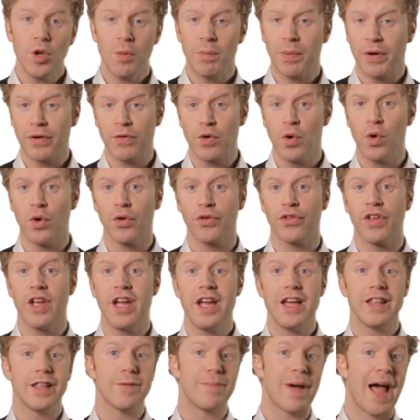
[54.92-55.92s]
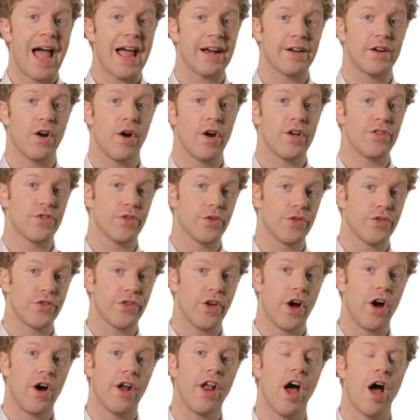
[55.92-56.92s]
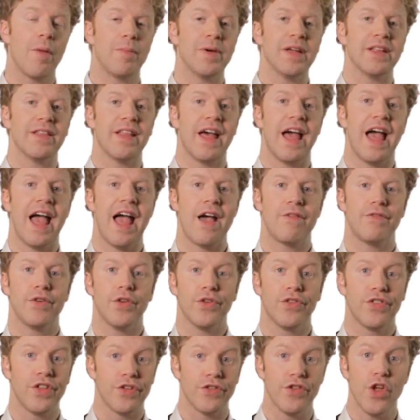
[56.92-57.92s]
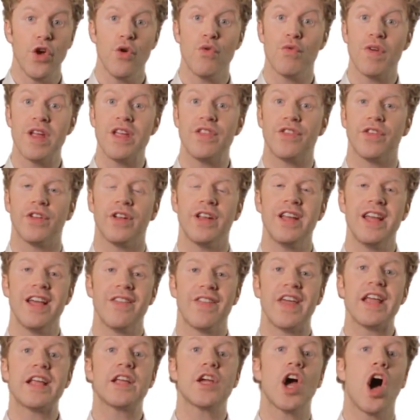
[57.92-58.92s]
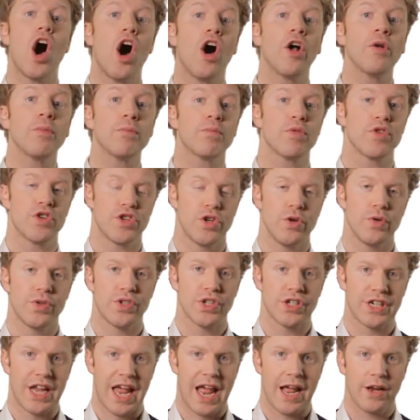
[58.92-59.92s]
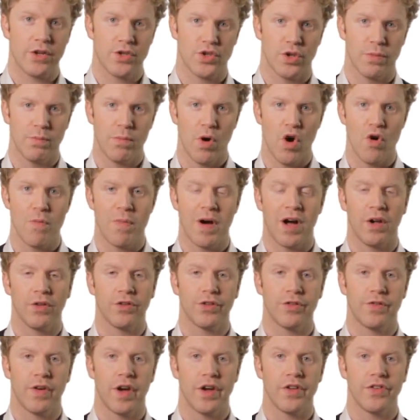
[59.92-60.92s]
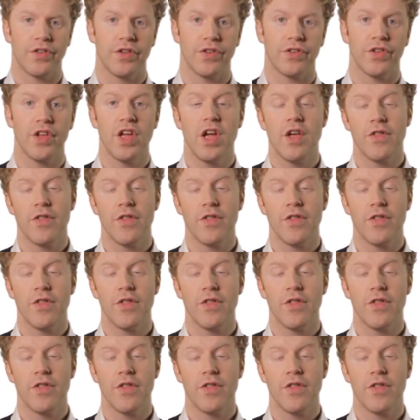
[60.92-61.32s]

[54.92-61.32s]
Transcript: But of course, the bad guys could start upping their efforts. There's no reason they can't produce attacks on mobile devices